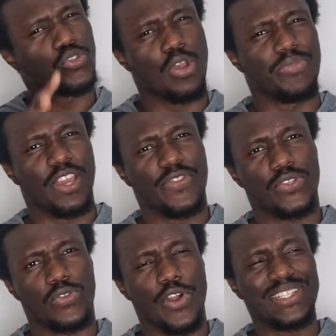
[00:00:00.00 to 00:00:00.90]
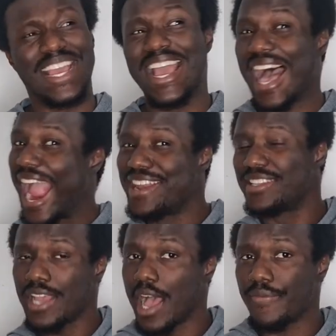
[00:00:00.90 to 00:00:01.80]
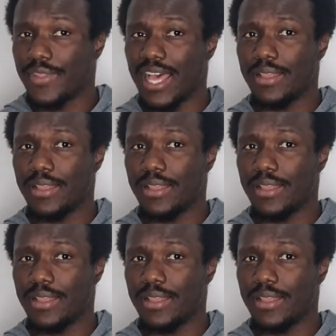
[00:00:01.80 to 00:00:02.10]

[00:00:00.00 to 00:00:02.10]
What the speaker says: or something of the sort. I didn't have